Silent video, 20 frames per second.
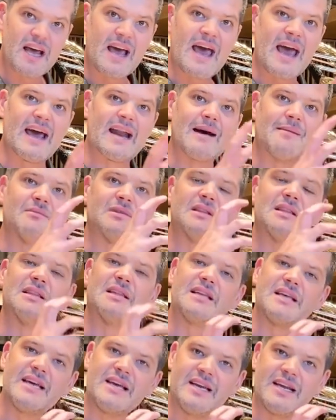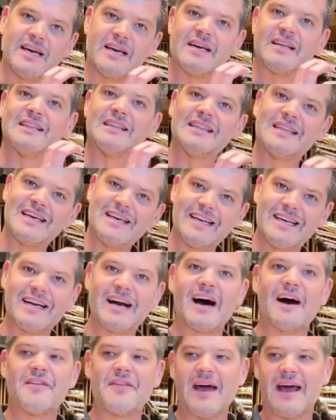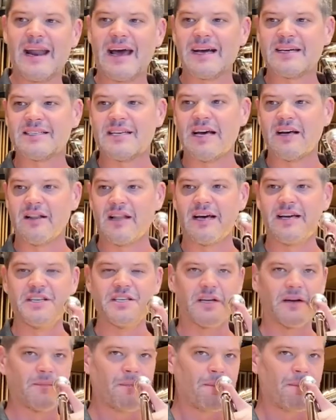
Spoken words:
and I'm leaning on that exhalation.